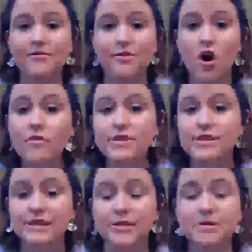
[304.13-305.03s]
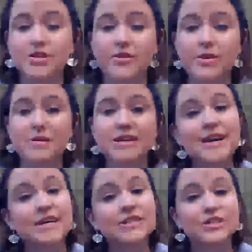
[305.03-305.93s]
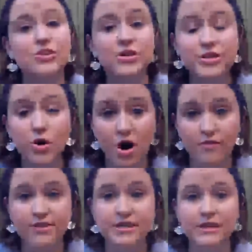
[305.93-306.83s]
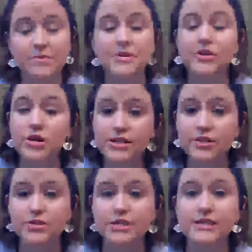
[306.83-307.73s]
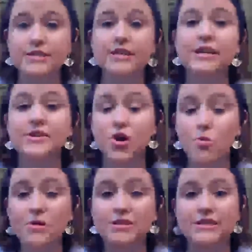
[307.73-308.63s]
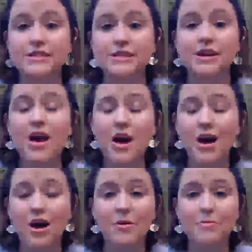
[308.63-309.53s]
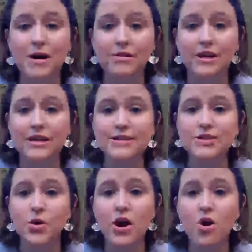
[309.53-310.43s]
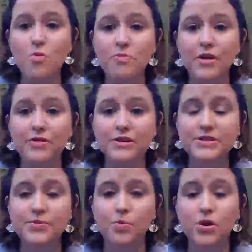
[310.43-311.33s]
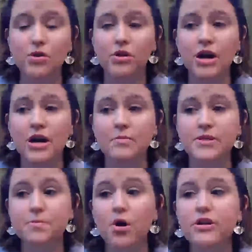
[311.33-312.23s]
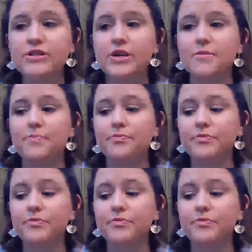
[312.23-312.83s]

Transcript: harvesting limits on them. And in Texas, there is no harvesting limit, there is no season, it's open season on mountain lions. So I hope that this will spark some